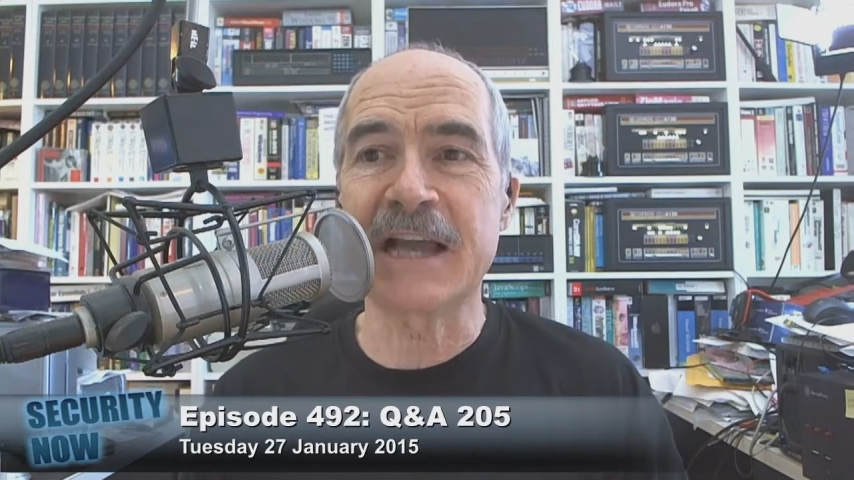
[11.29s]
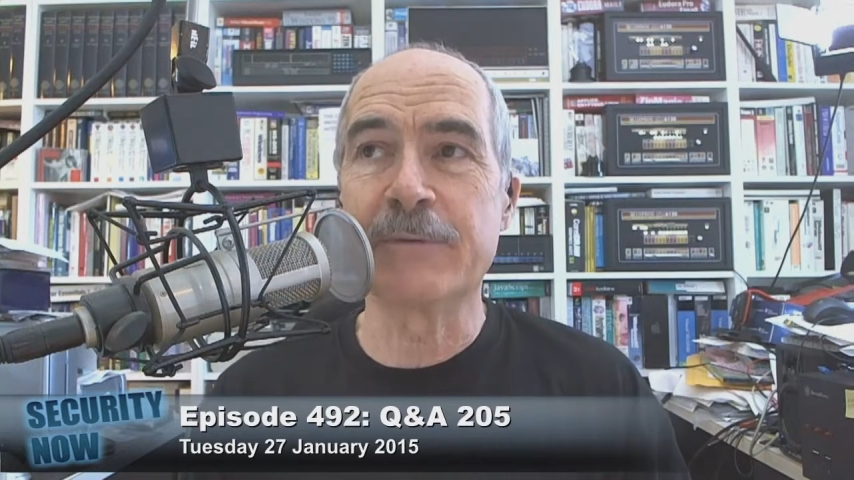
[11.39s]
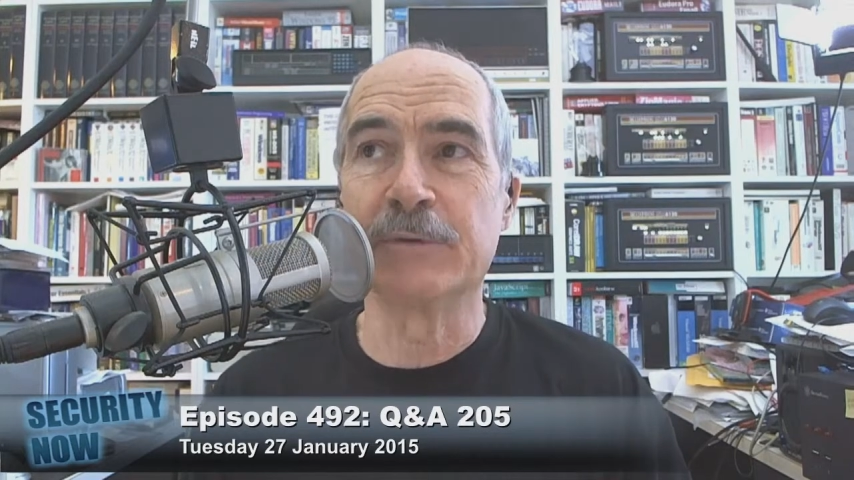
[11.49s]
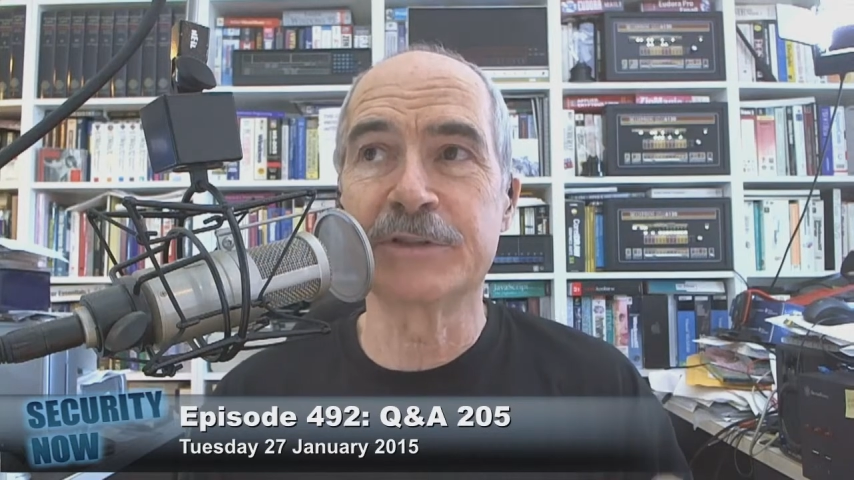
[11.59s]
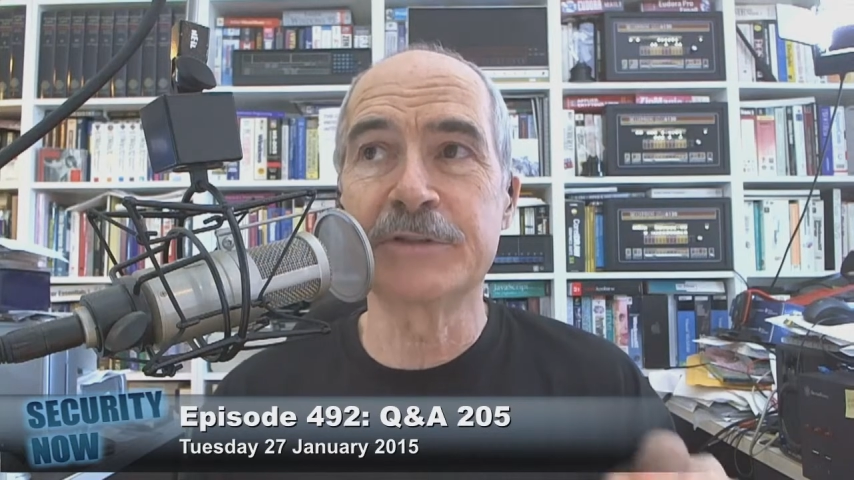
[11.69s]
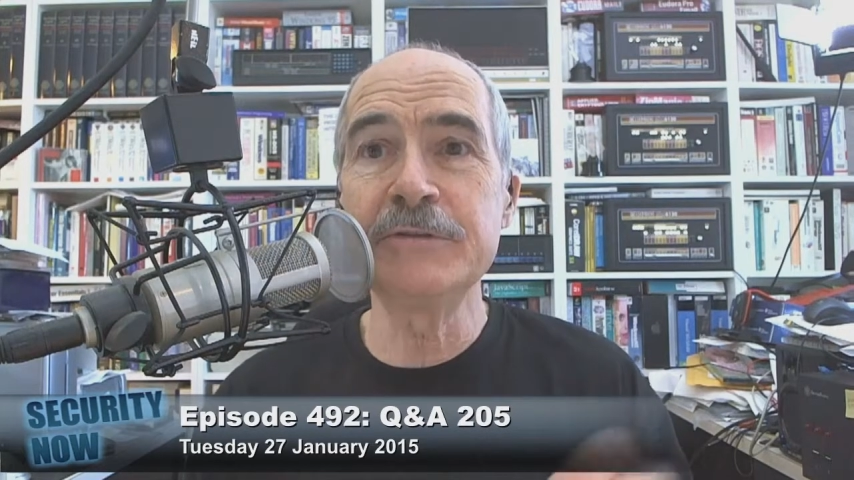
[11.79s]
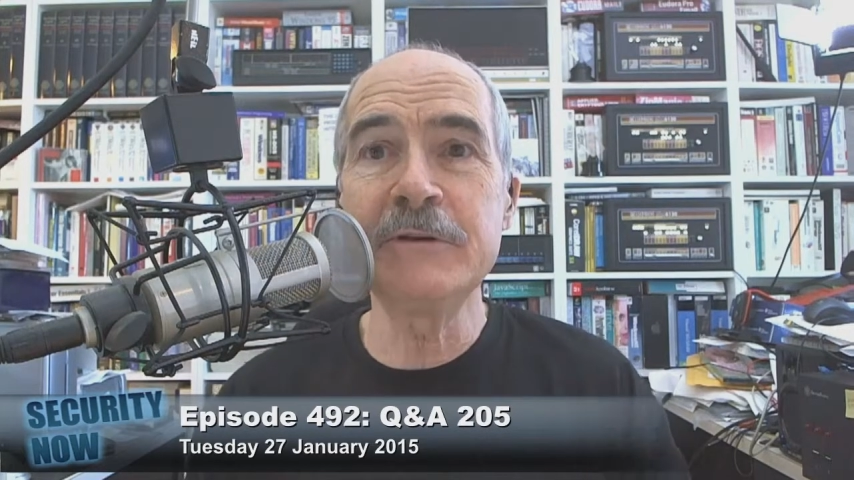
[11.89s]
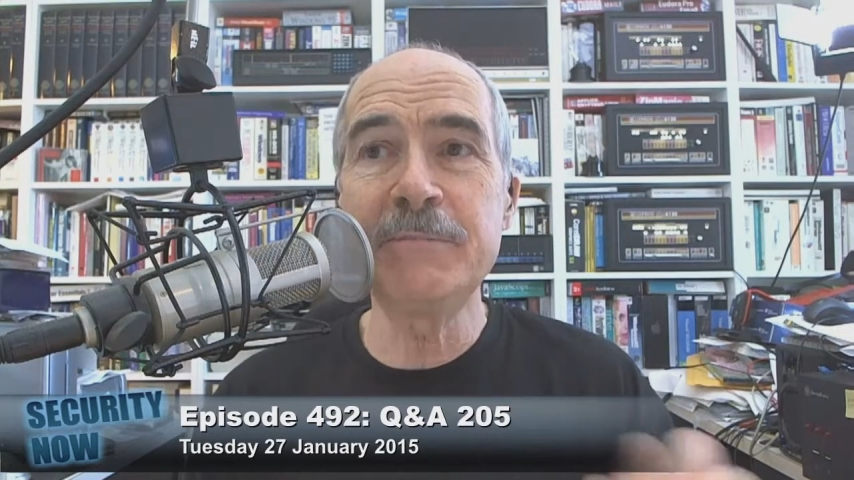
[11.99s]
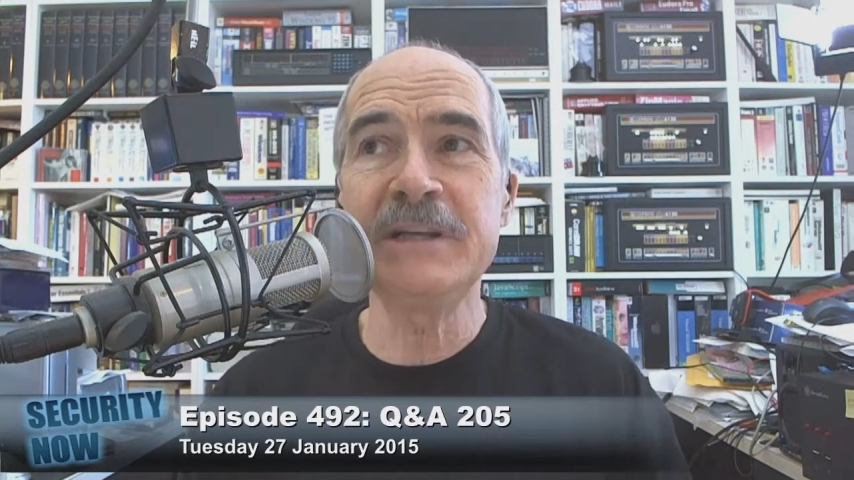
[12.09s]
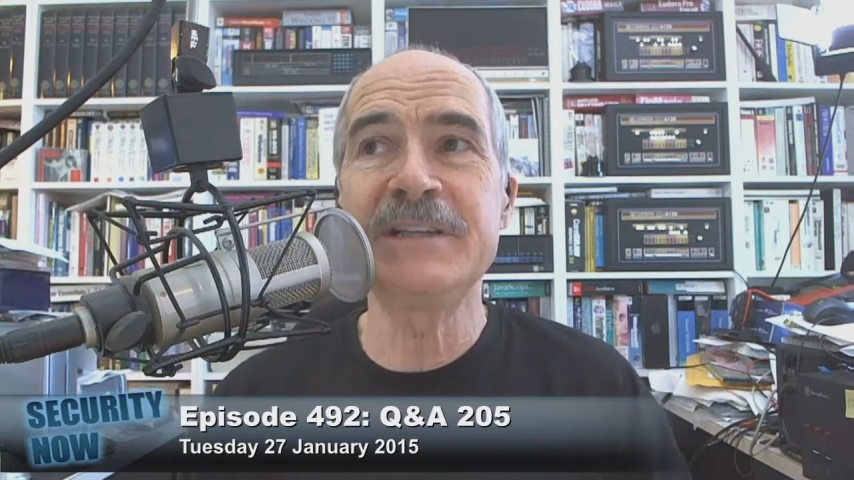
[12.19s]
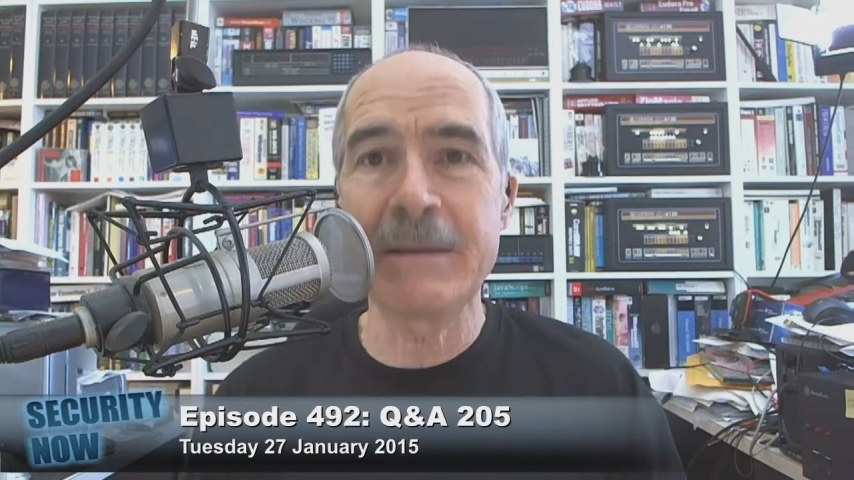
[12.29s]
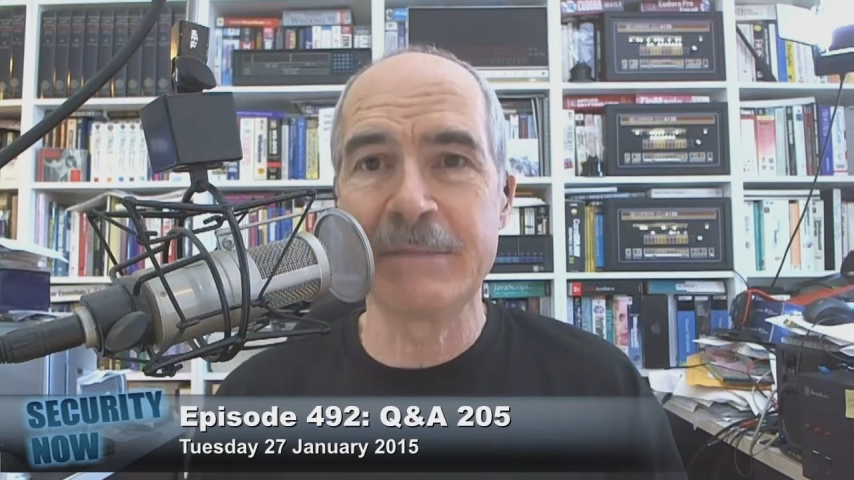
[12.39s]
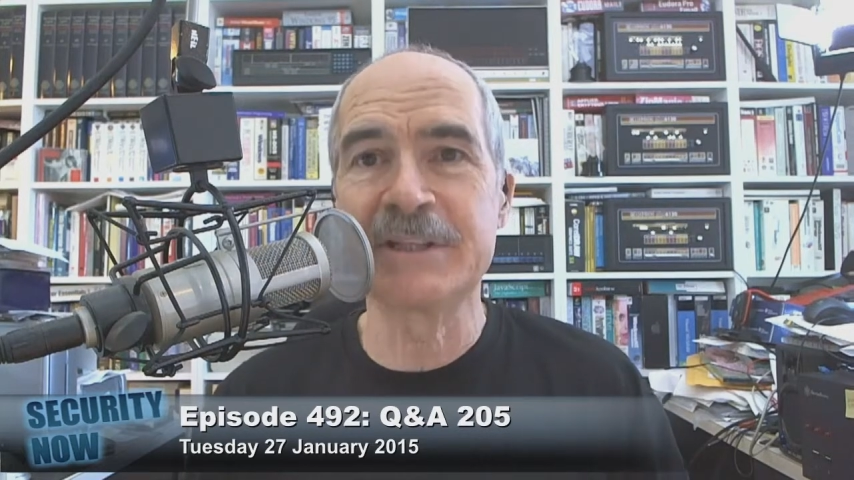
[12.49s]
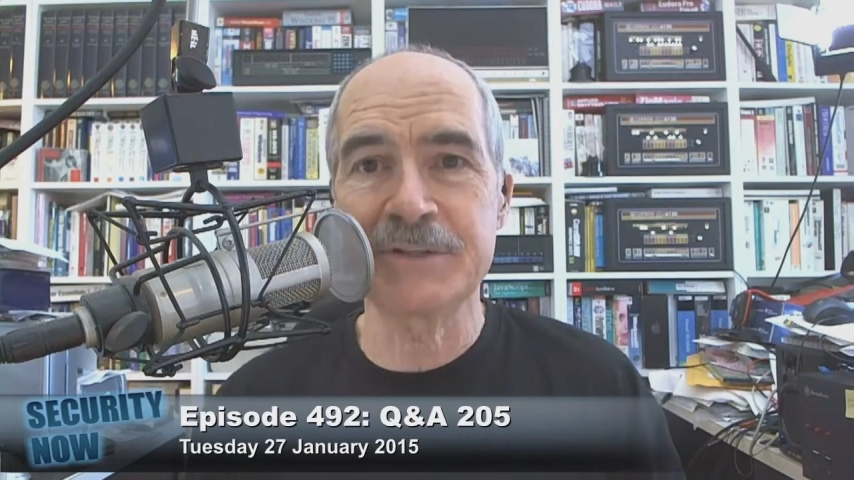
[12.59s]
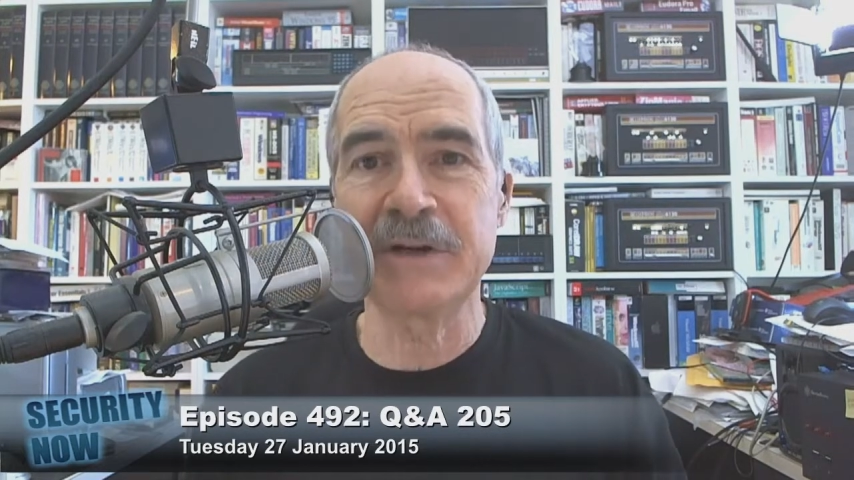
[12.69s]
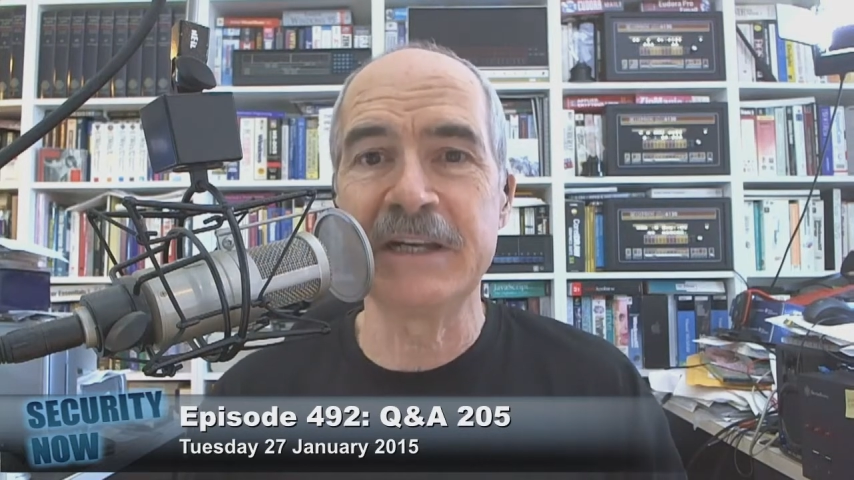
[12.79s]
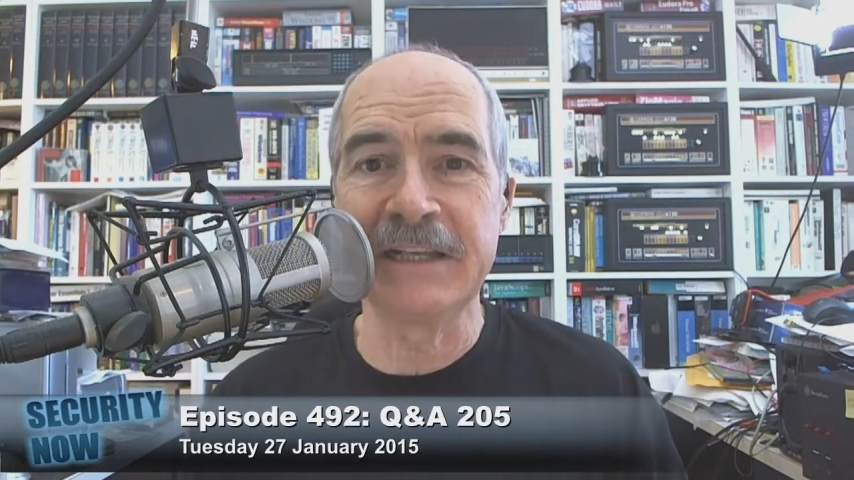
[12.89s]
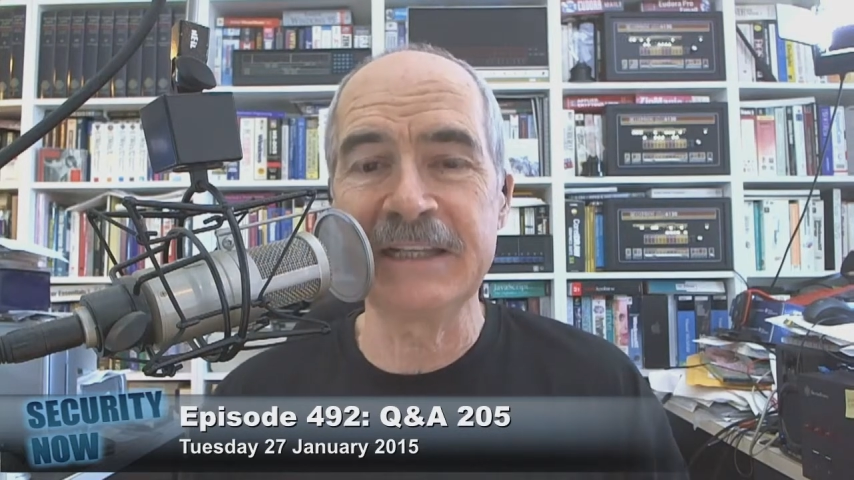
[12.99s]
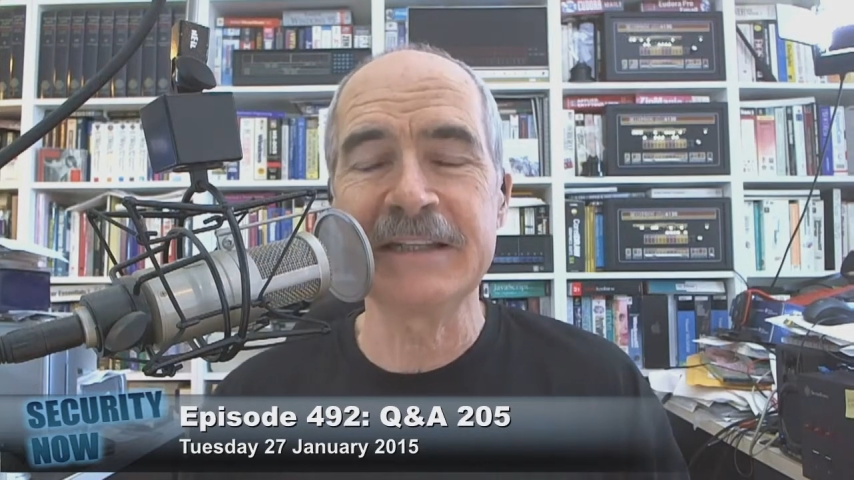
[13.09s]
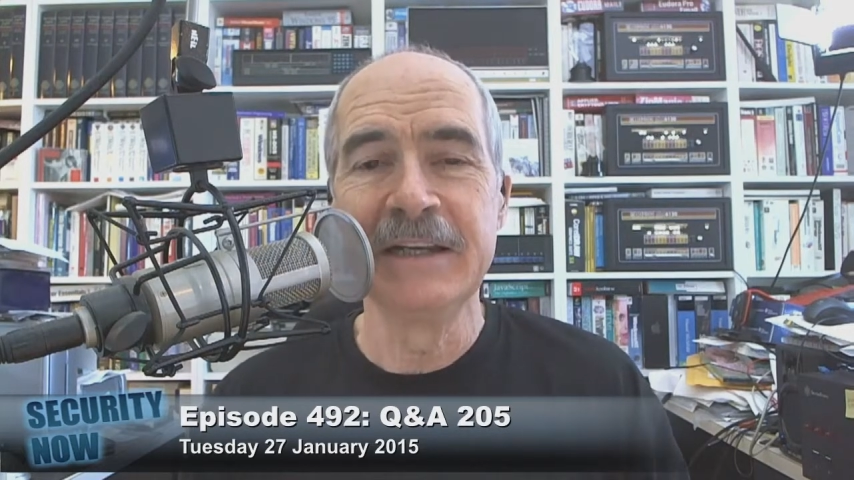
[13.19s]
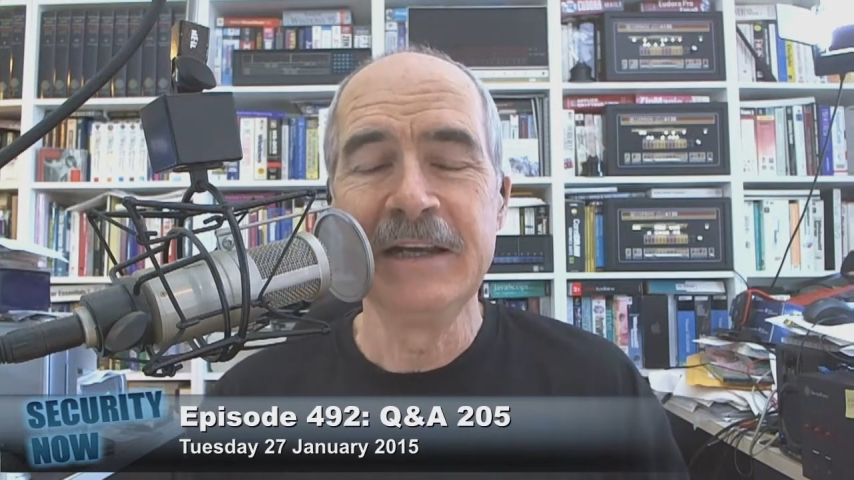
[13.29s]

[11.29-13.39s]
I will soon be demonstrating it.